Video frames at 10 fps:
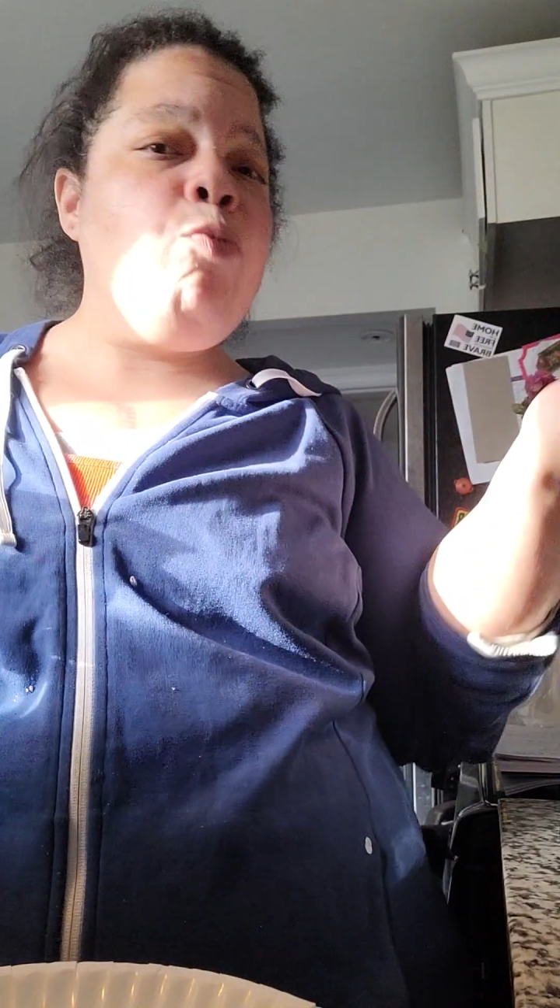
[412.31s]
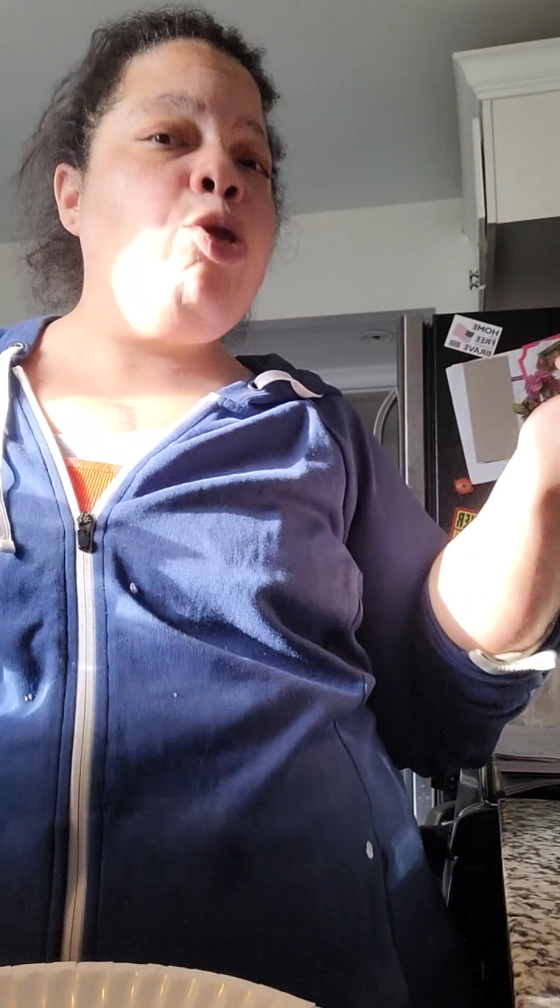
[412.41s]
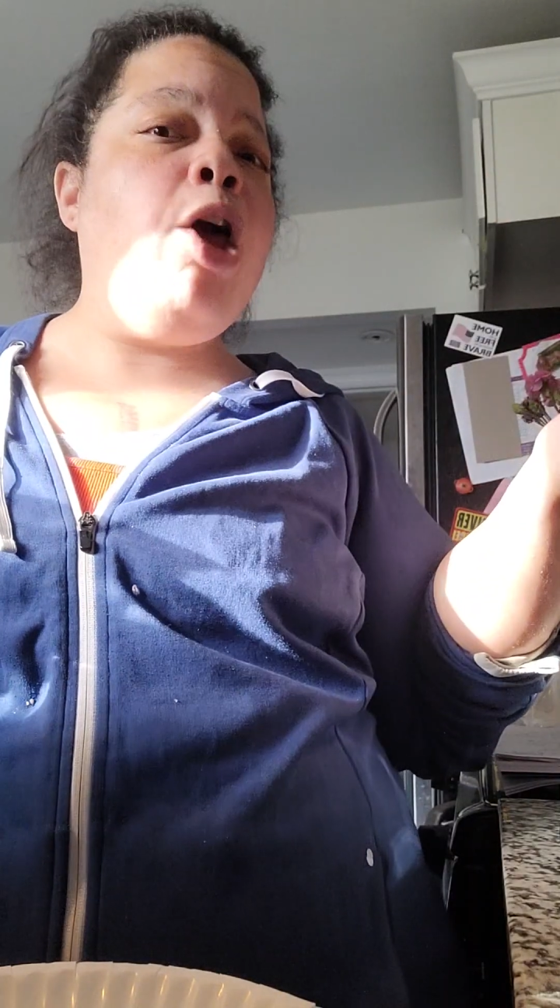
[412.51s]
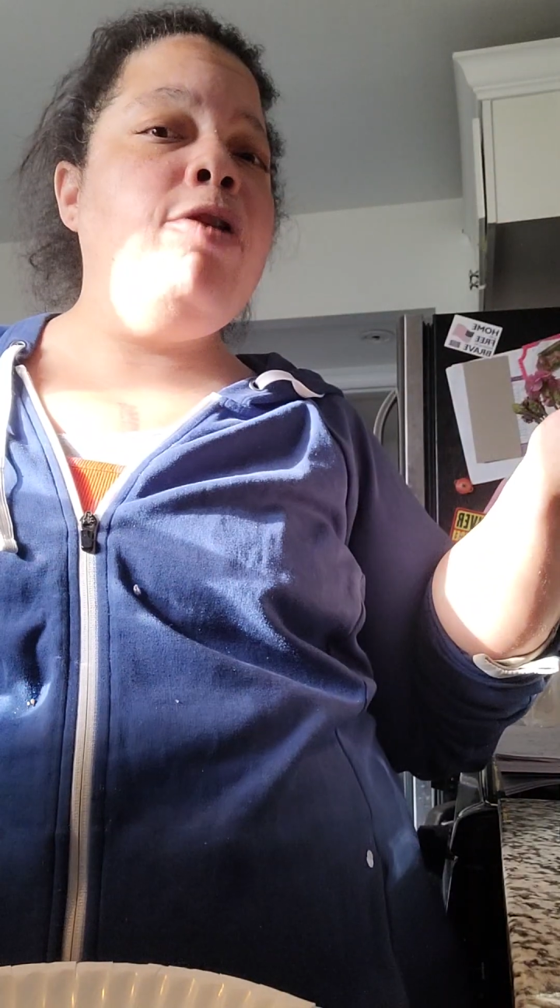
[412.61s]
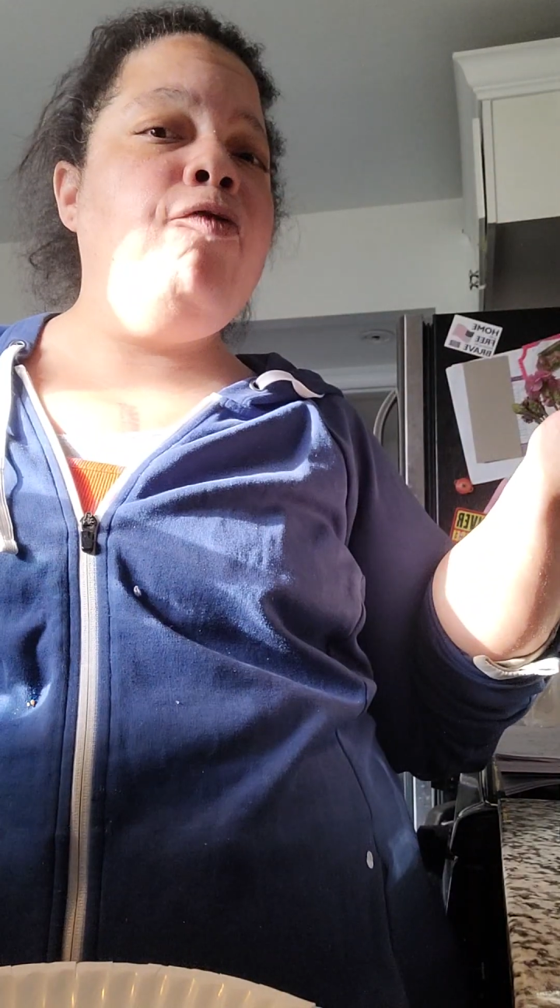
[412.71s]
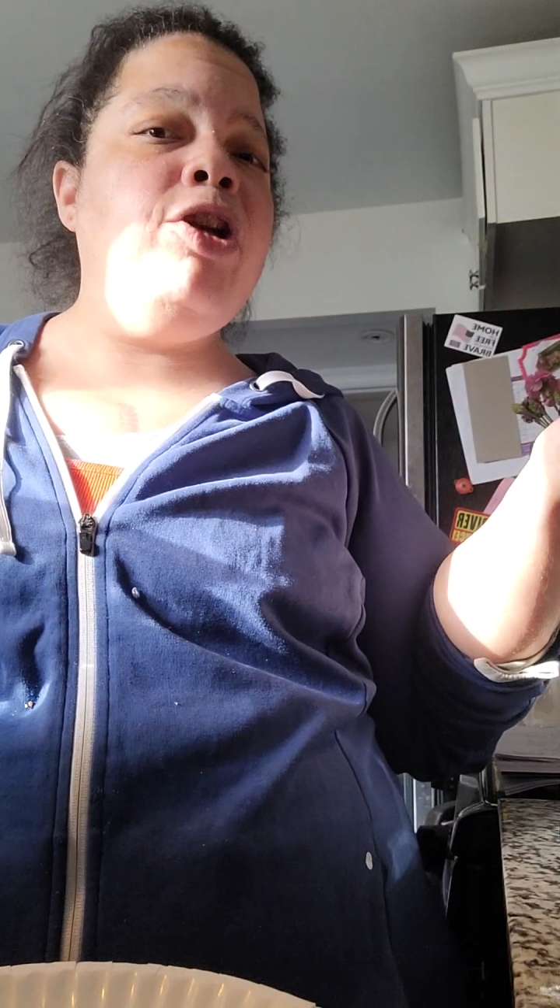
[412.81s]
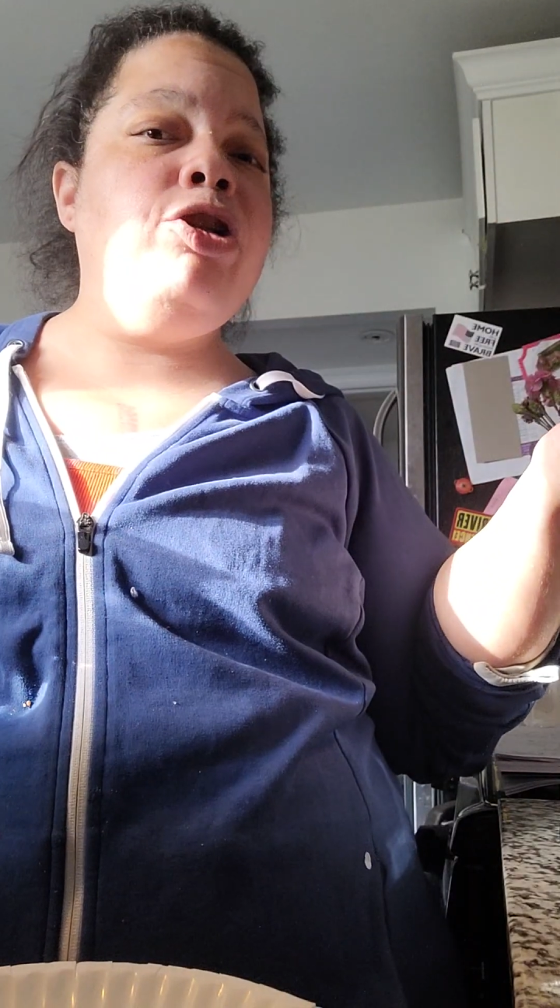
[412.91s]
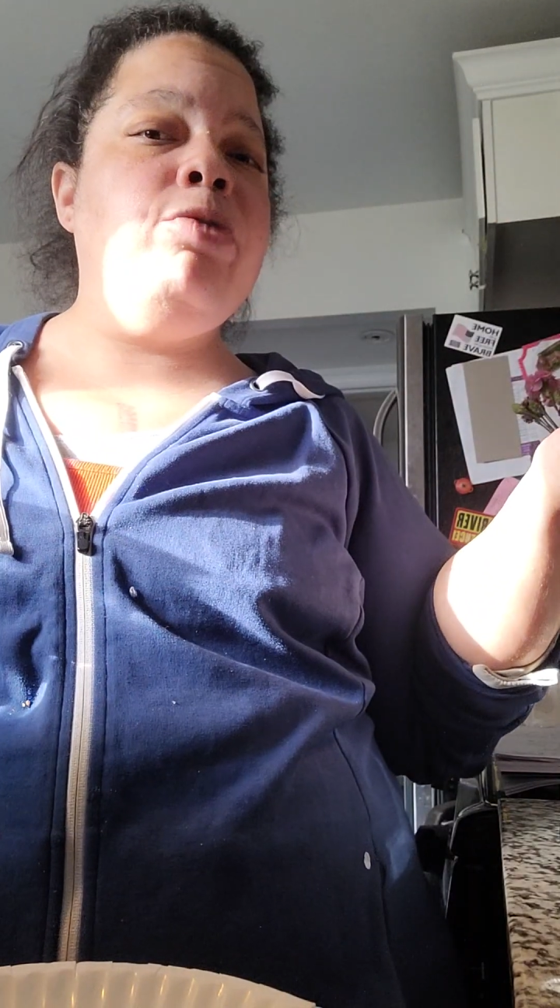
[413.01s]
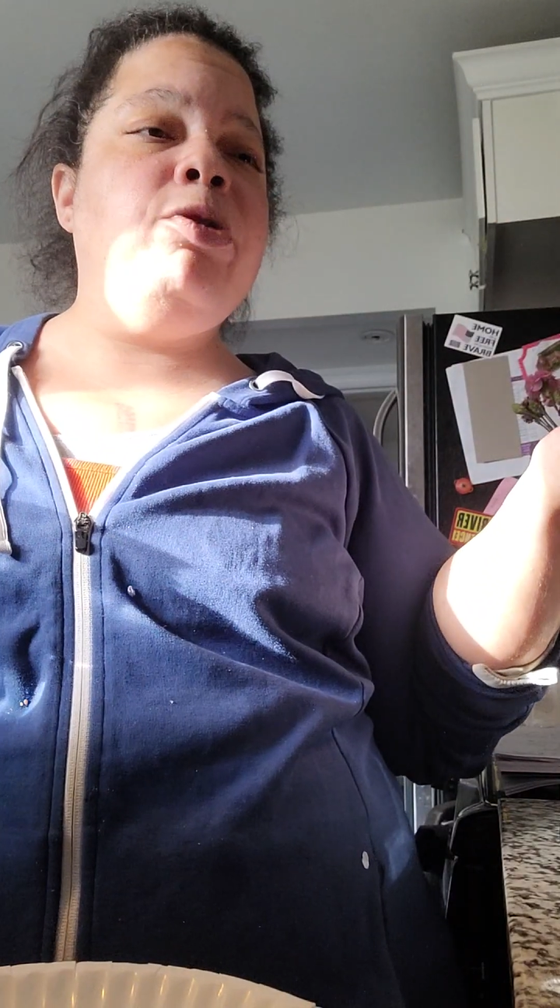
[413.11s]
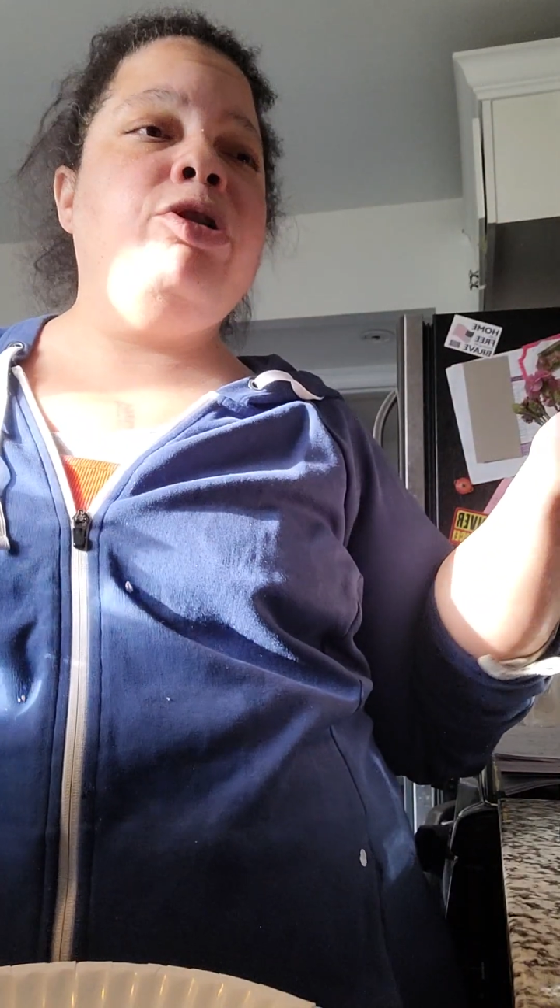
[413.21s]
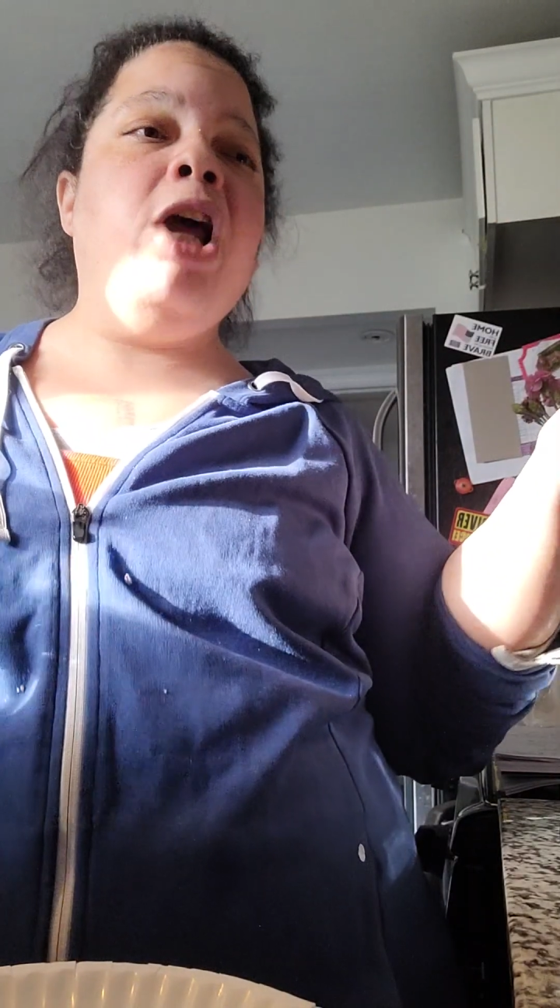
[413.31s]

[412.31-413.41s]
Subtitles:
a lot of vegetables